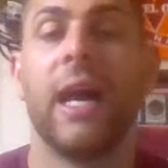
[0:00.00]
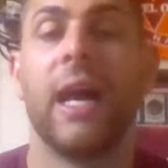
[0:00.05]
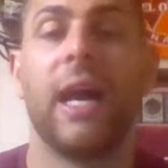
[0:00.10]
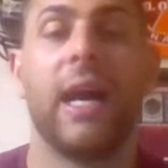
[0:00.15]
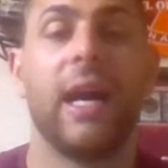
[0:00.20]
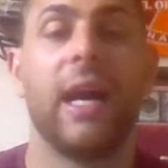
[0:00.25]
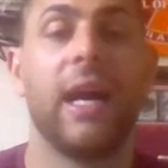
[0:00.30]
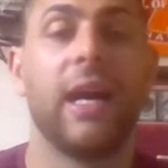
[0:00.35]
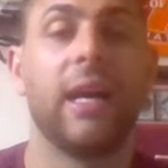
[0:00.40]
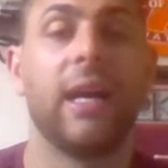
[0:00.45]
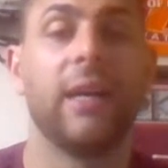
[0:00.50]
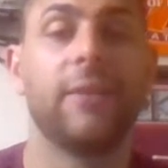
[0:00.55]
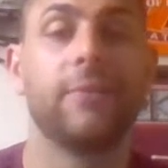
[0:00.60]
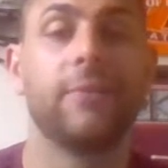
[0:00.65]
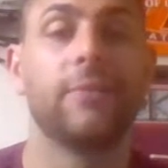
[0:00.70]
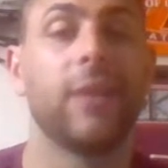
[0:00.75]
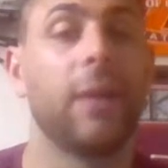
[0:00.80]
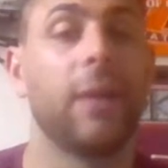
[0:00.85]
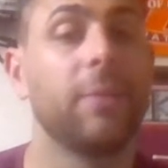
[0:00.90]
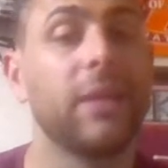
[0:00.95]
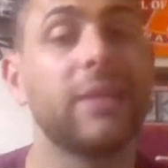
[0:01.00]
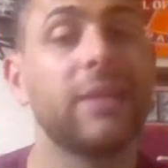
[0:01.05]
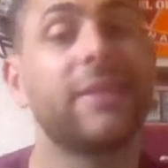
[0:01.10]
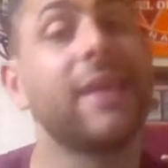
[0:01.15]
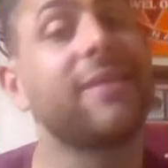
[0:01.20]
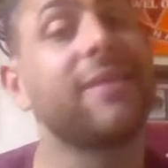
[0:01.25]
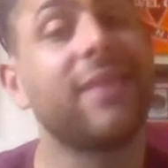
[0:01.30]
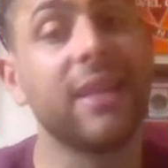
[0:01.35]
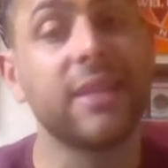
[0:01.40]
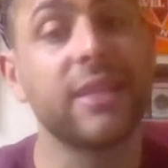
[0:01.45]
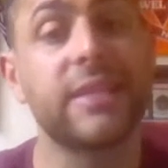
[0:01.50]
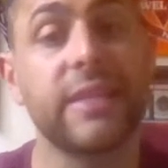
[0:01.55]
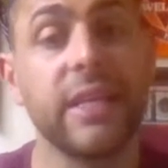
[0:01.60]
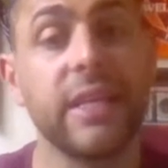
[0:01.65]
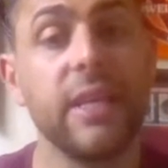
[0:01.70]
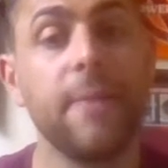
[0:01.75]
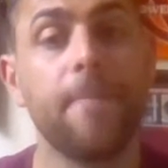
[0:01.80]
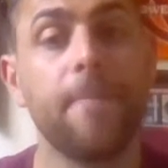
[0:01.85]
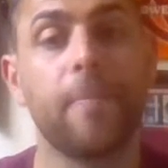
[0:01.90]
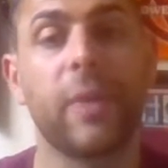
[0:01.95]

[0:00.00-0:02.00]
I'm going to take Tennessee.